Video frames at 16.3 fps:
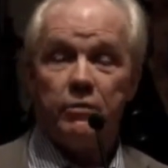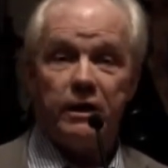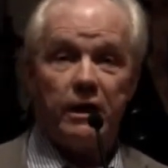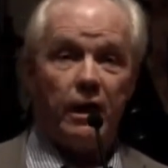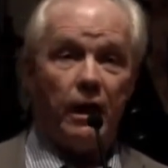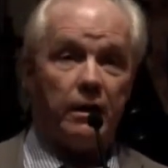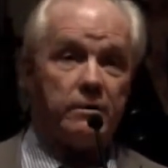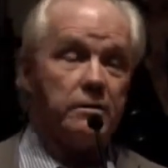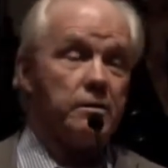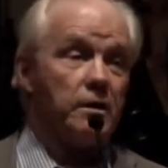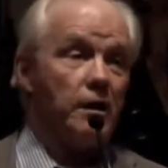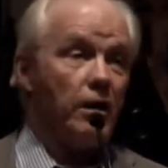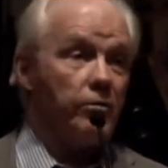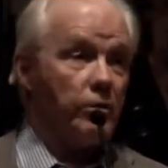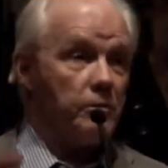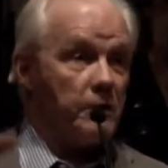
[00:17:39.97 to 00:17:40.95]
Because
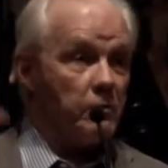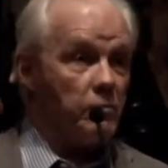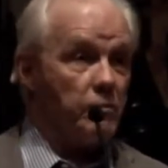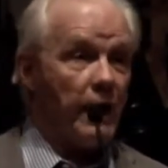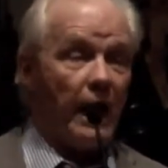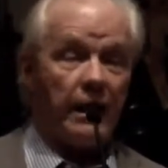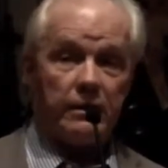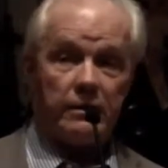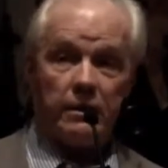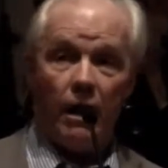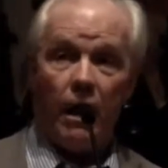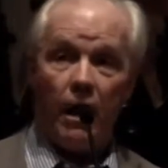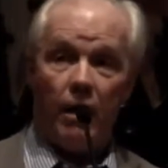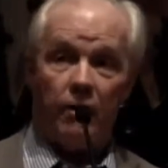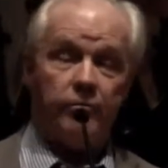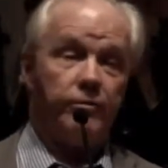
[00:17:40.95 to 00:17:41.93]
the government
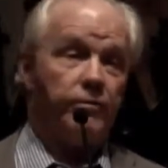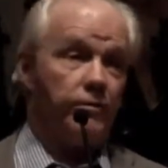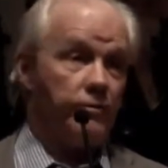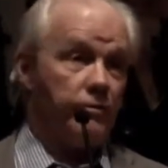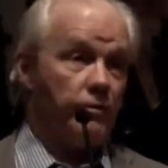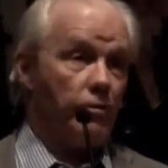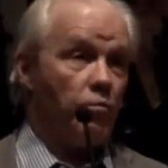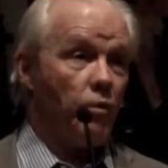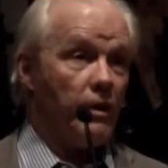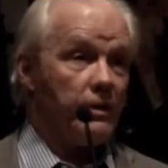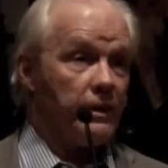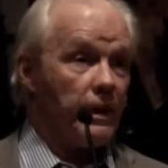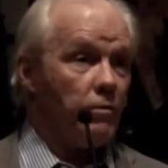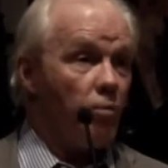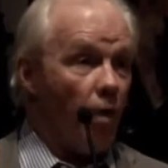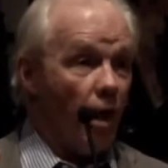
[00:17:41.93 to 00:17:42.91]
backed off from
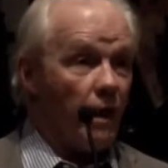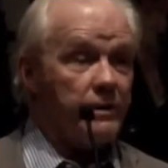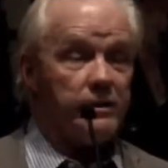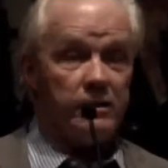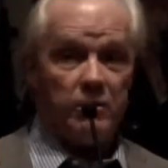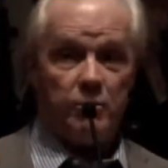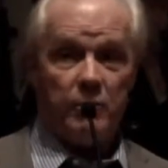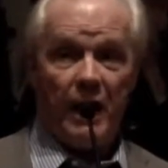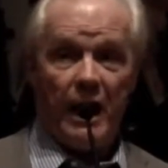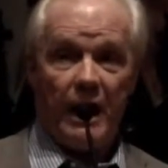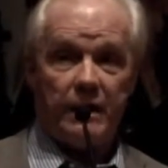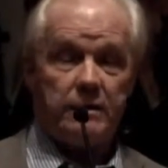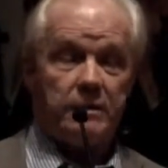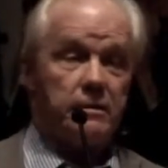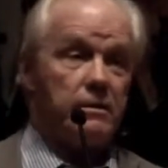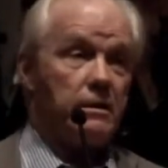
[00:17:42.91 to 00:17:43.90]
what they wanted to
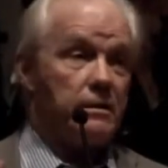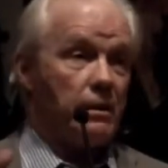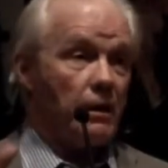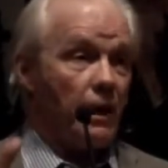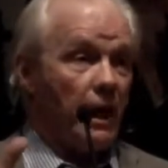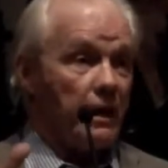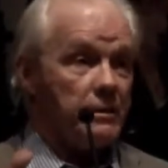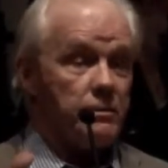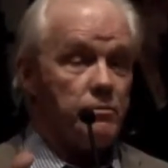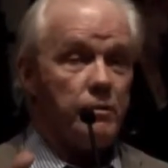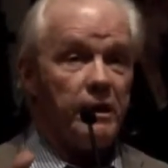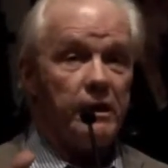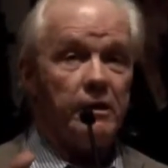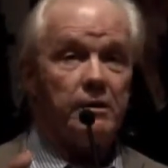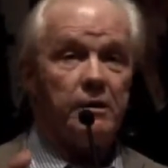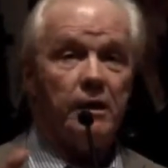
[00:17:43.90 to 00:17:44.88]
pass the last
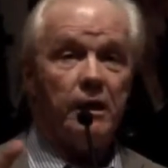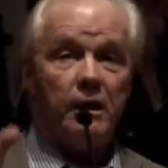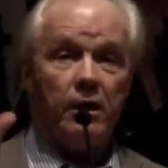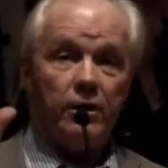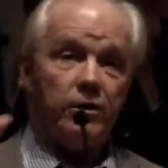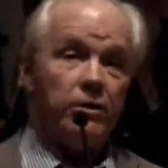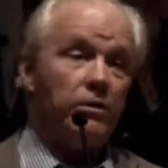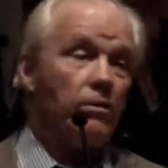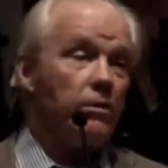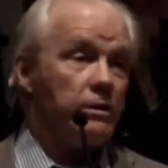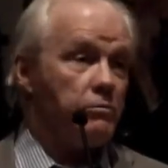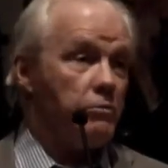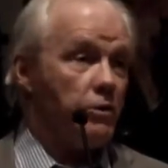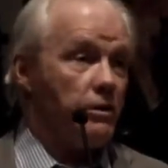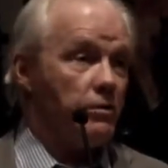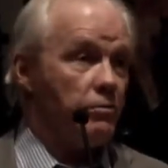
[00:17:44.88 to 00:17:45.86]
minute, you're
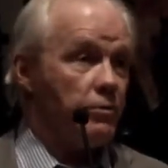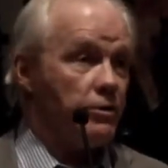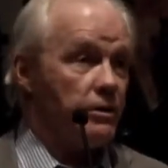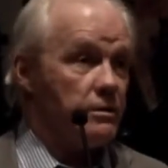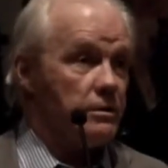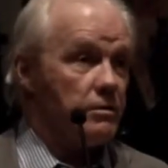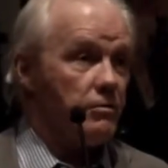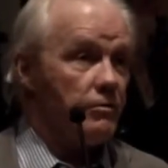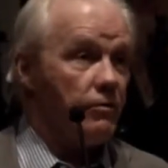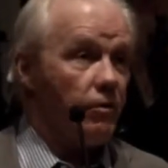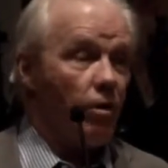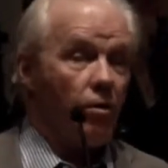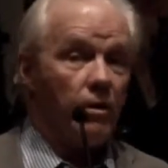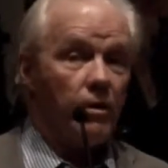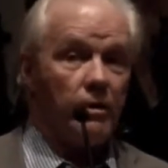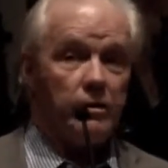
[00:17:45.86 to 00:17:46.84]
only put in prison
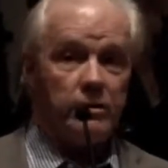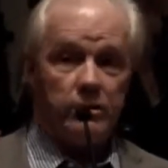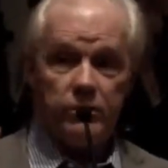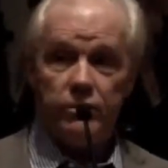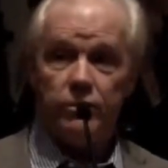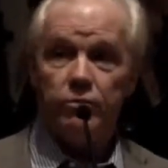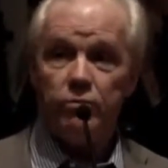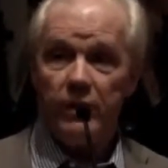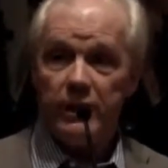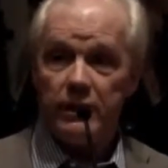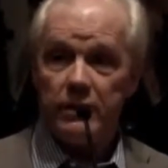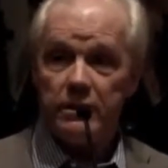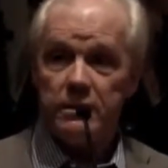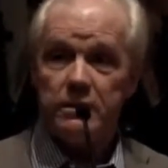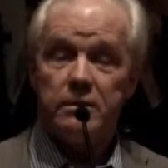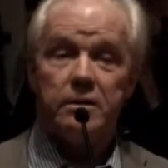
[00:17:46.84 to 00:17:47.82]
for 2
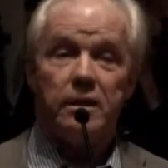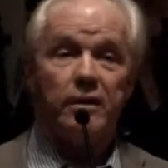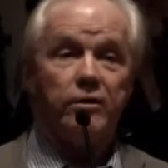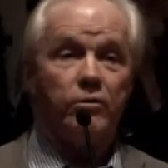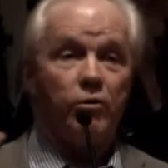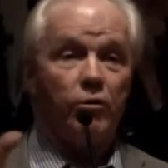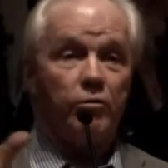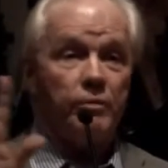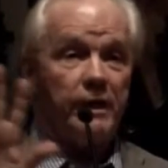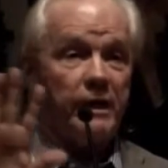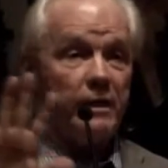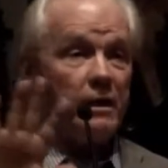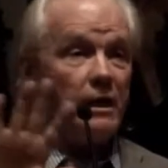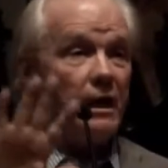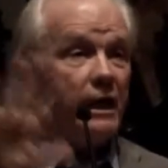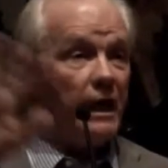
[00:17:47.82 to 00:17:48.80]
weeks. Then there will
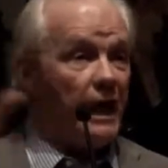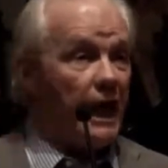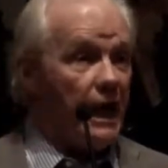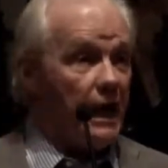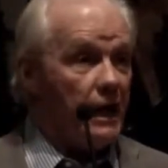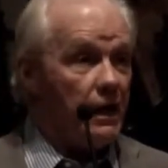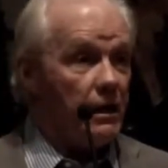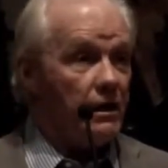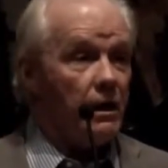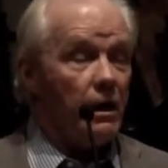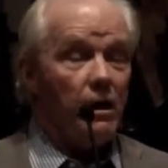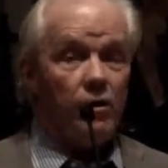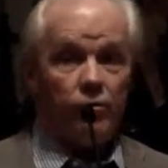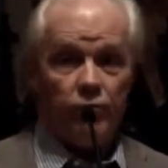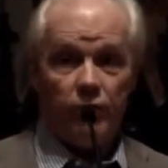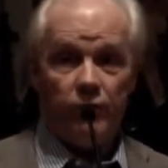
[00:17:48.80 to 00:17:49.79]
be
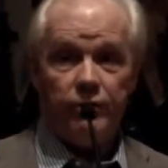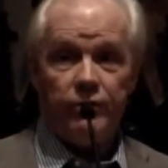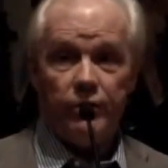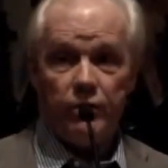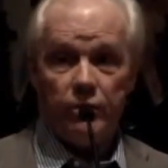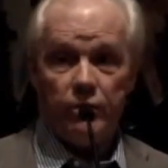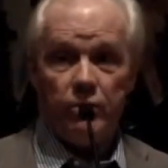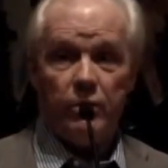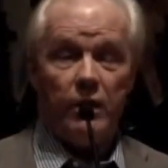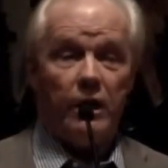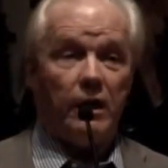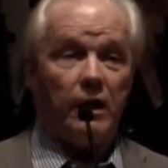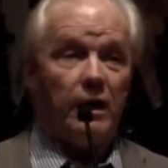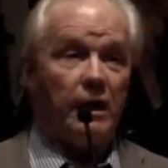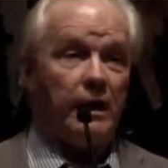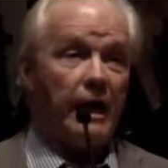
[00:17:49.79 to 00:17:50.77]
a review.
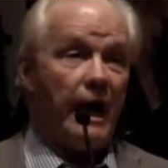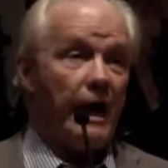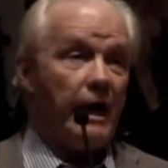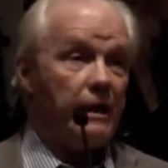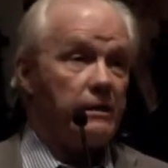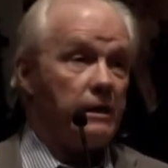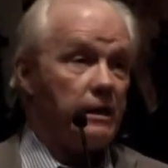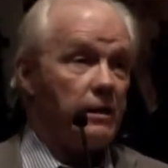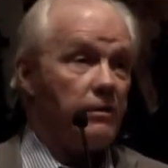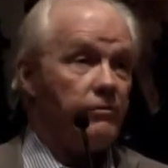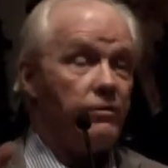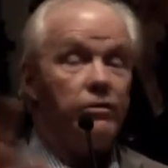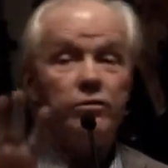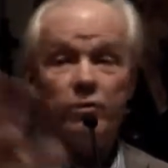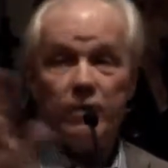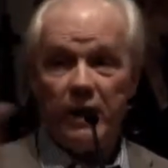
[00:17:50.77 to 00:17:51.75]
And
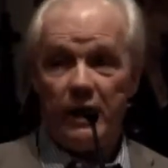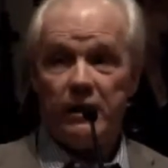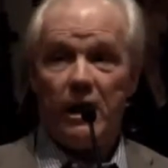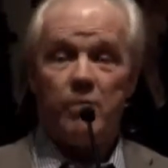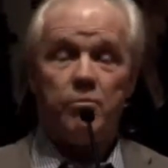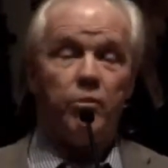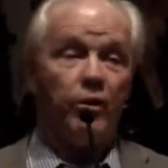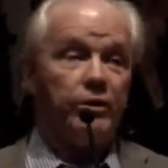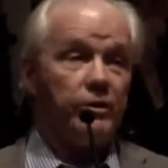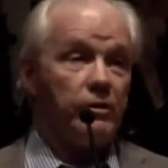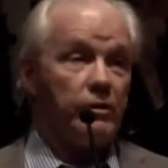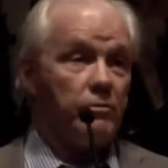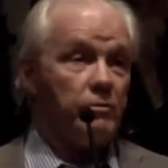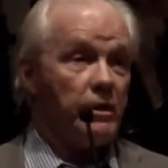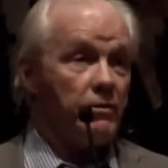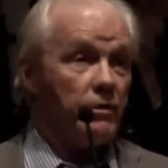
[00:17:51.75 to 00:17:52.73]
at that point,
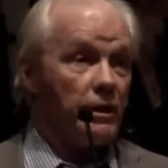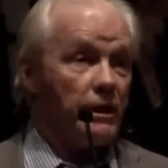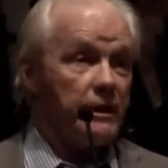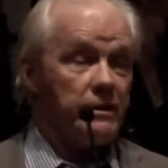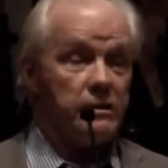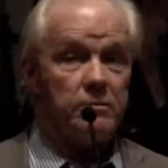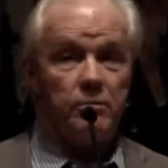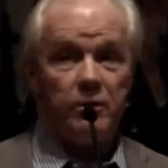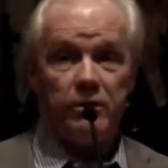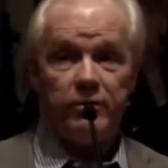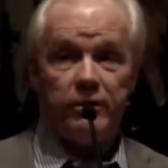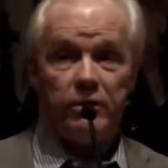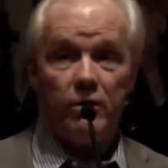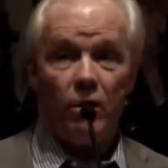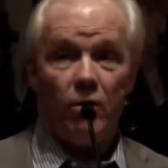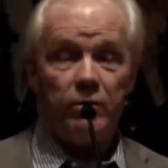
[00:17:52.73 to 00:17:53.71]
you can be released. But
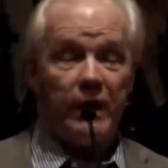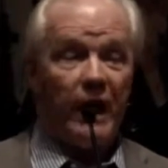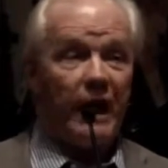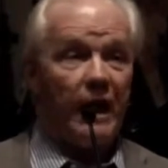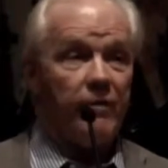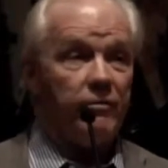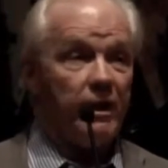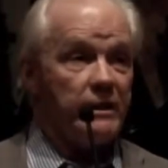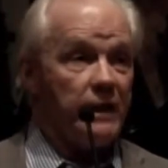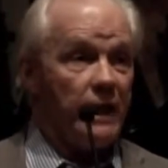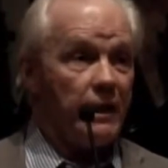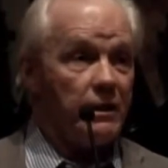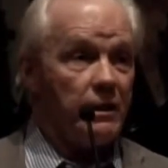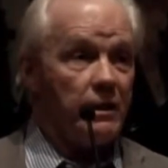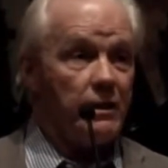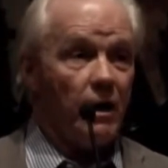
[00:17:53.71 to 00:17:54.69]
if you don't have
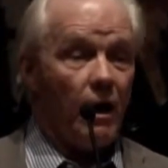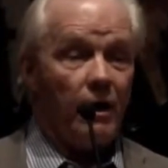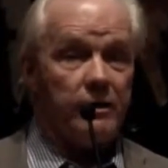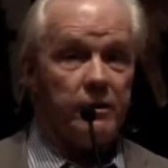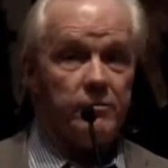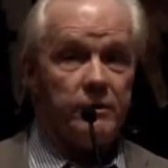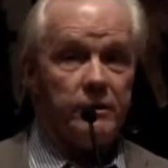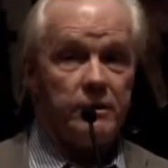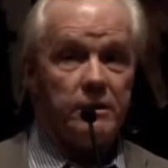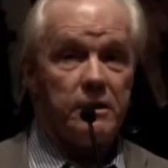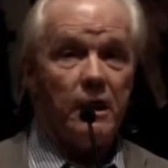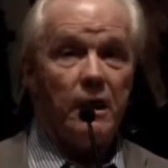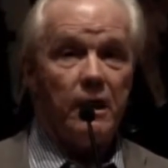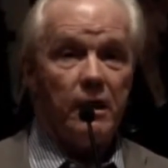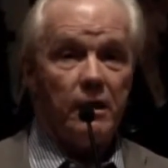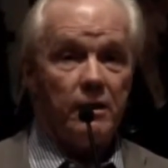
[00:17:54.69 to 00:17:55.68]
identity
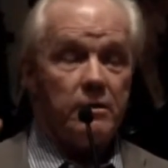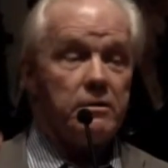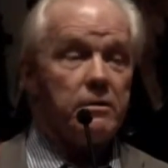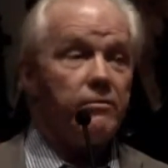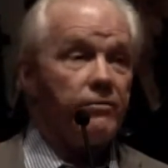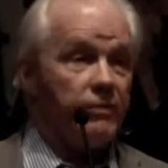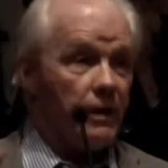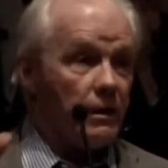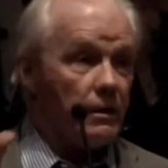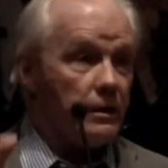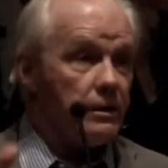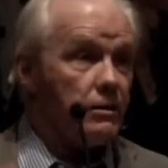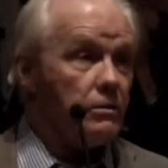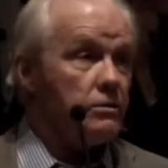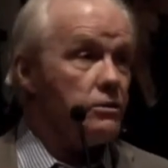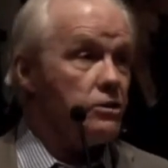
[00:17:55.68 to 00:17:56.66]
documents, there's a
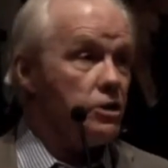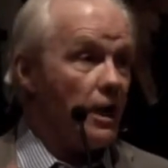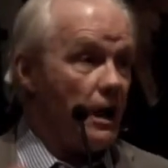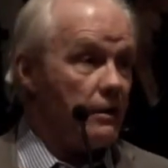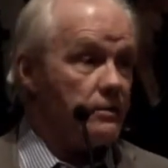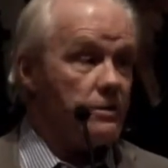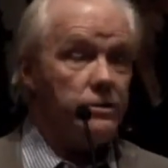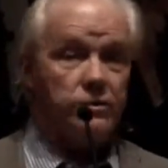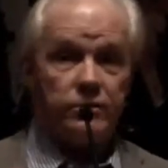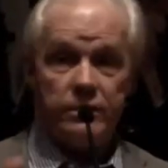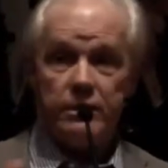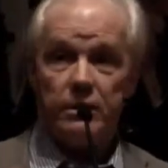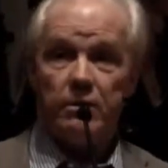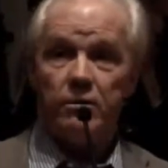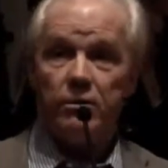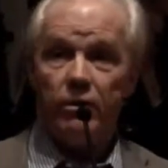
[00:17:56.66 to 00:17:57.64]
fairly good chance you're
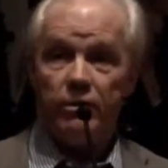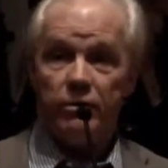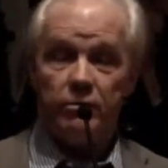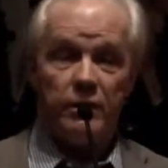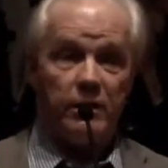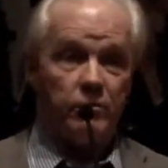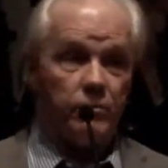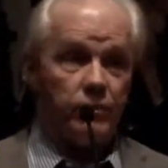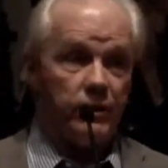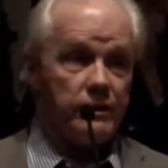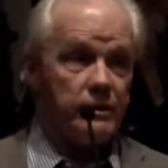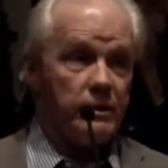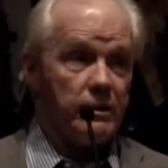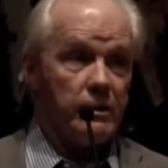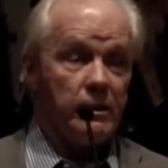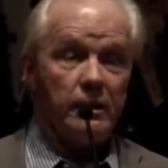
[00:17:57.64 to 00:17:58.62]
still going to be in
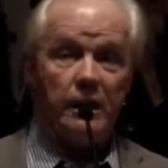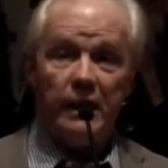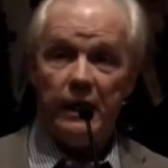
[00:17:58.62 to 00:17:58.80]
prison.